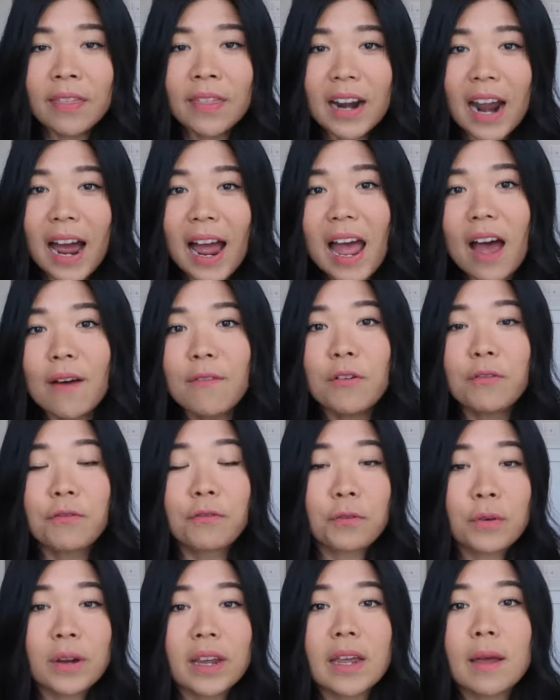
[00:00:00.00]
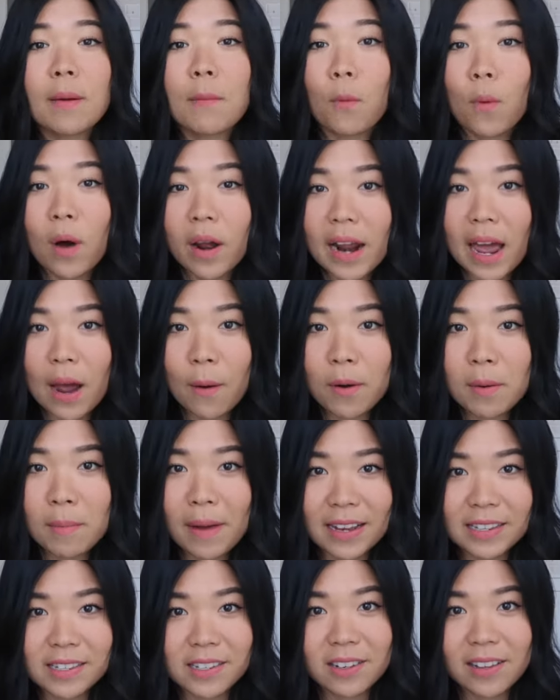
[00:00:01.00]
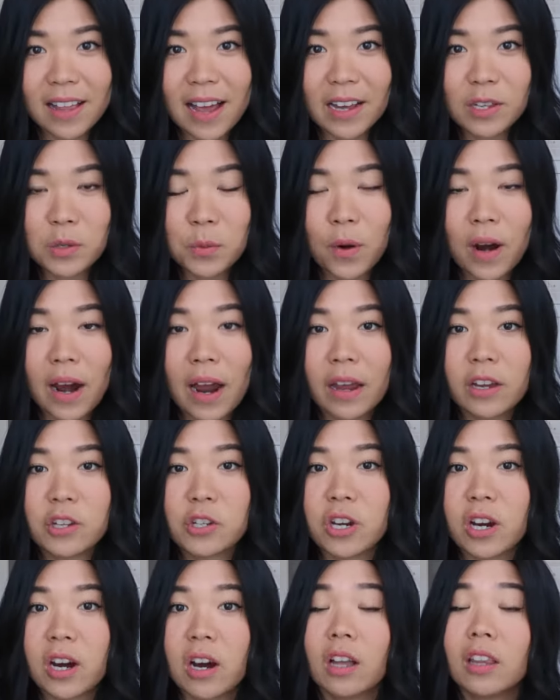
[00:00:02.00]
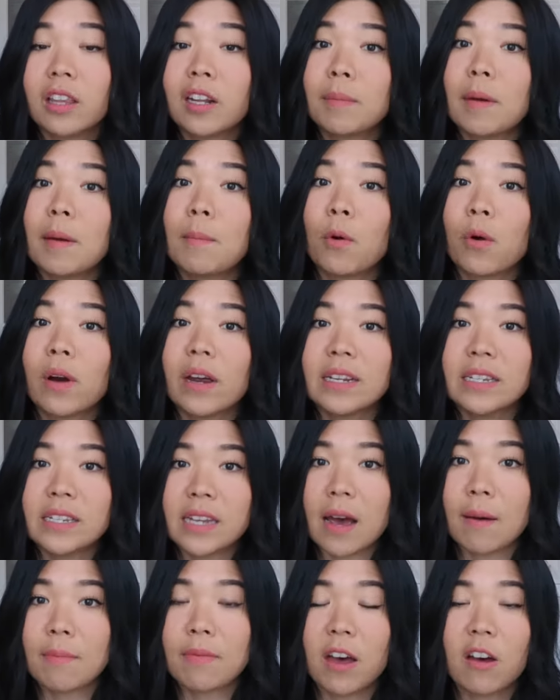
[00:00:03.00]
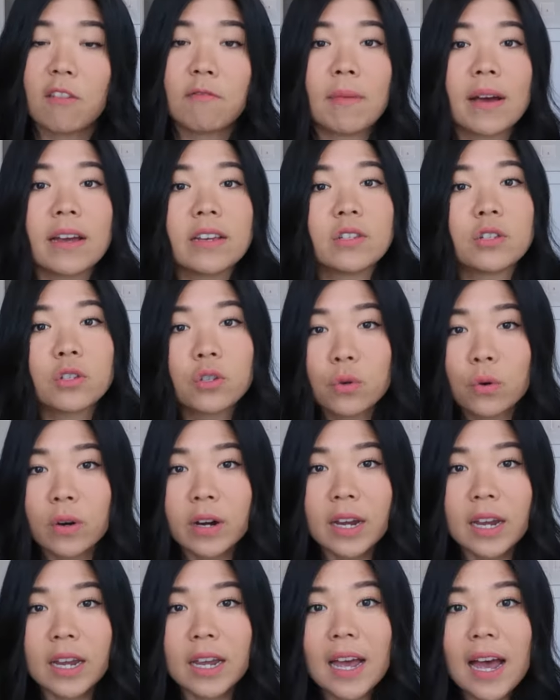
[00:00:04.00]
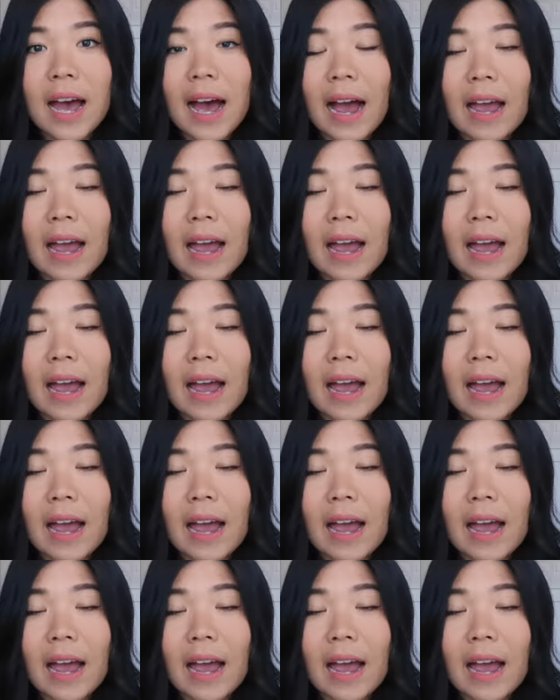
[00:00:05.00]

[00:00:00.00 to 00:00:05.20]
then I have a free 1-hour masterclass where I share a little bit more in depth of my story.